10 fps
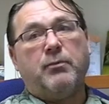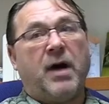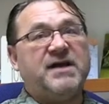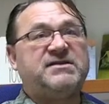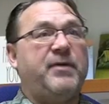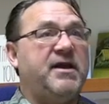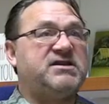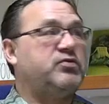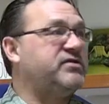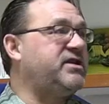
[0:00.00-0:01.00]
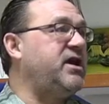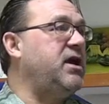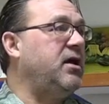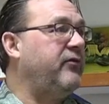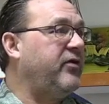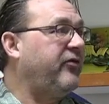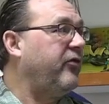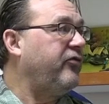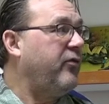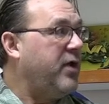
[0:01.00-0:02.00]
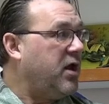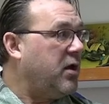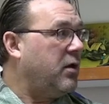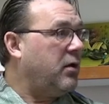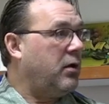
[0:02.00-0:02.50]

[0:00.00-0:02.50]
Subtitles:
MySpace was king of the social media